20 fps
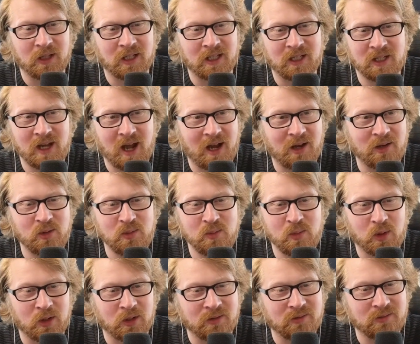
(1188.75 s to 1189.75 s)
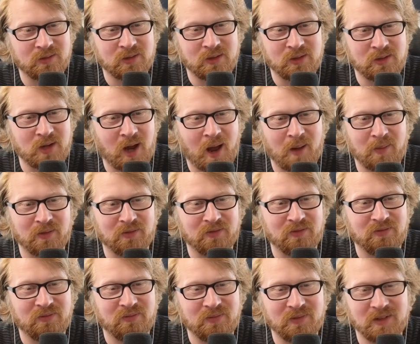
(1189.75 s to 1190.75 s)
Like you got to do more top of
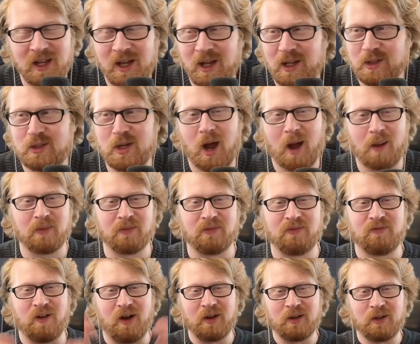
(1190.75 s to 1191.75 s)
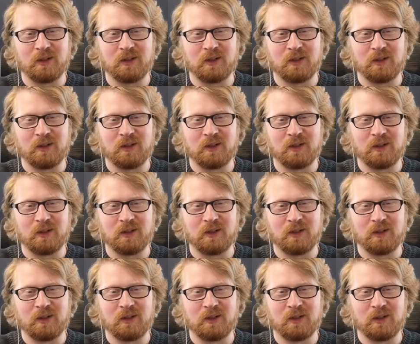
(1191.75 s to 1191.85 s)
top of funnel,